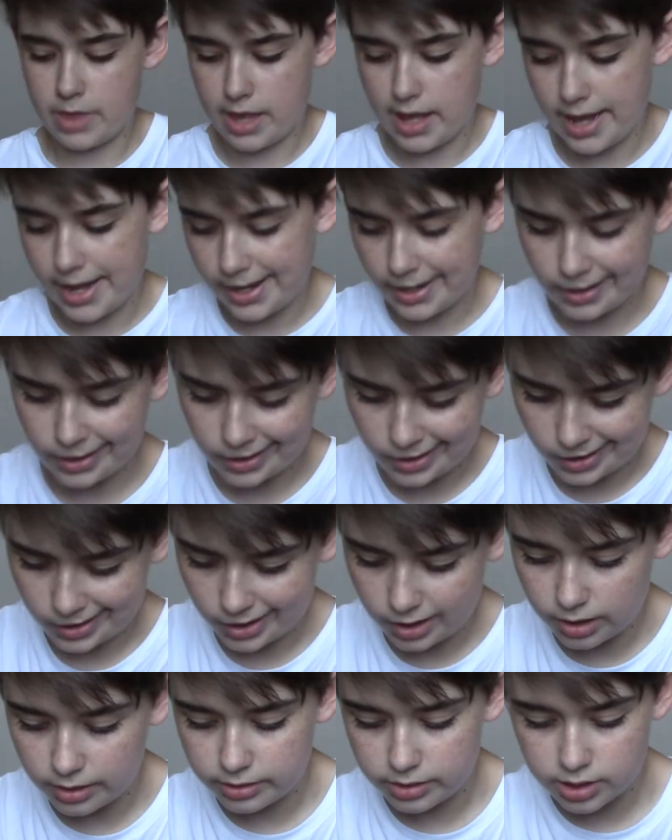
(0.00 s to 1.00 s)

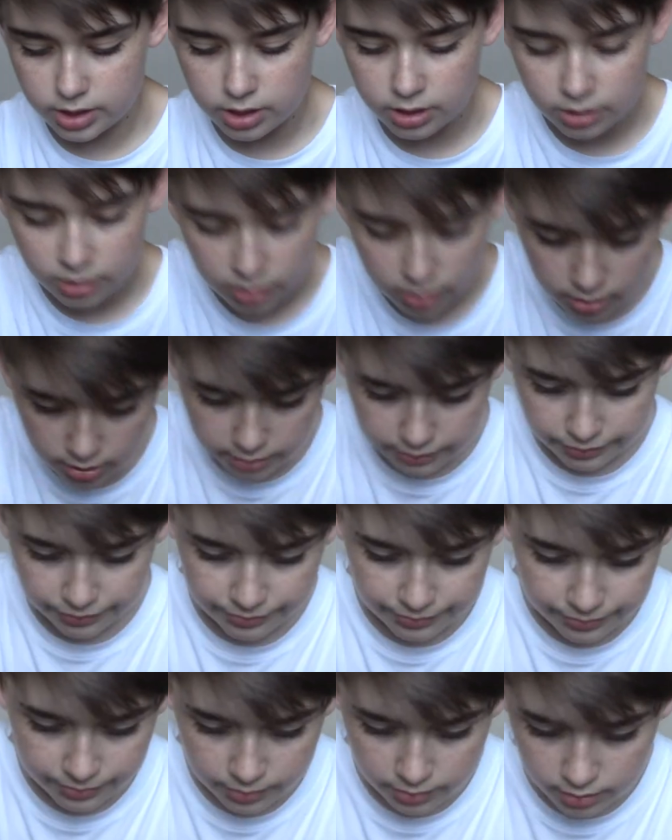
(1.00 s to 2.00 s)
And
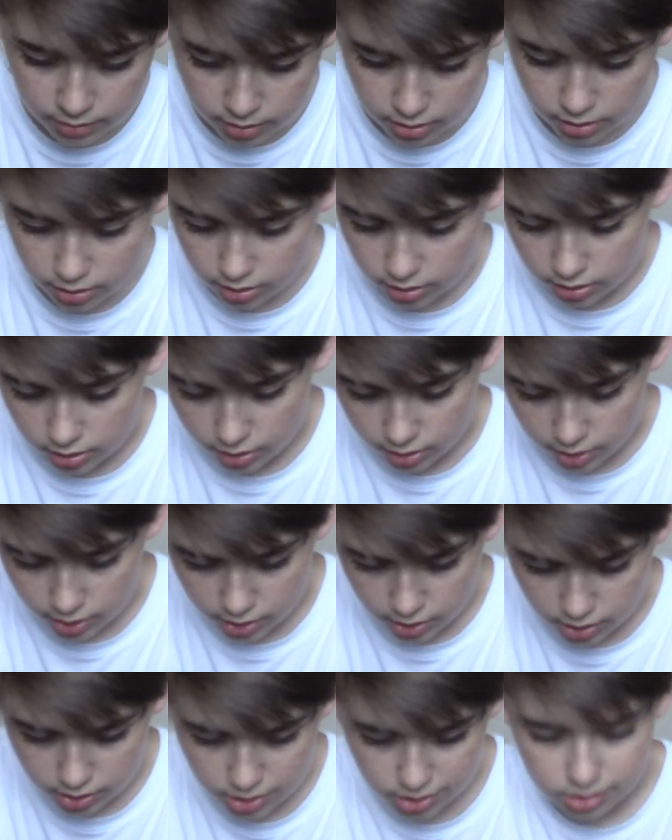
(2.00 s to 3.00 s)

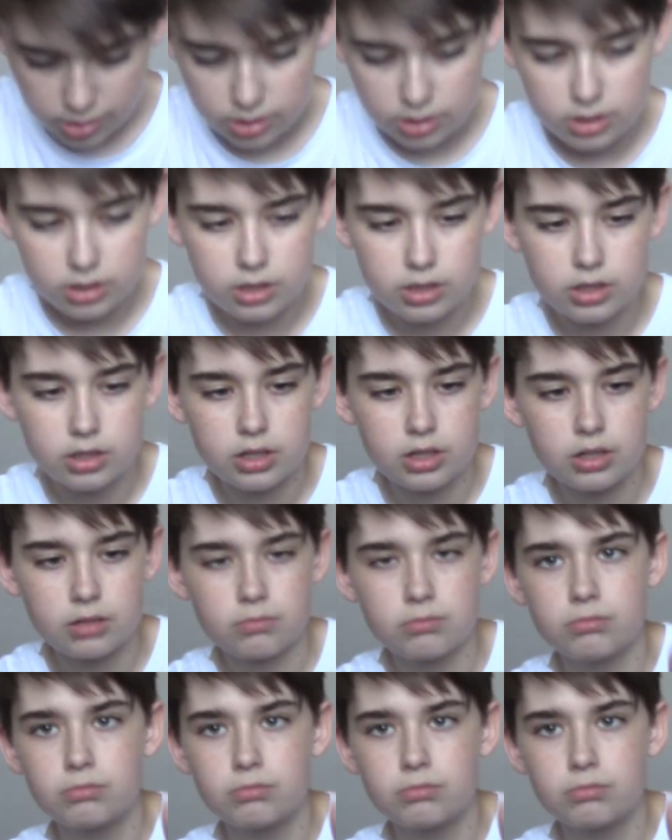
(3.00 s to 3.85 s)
this,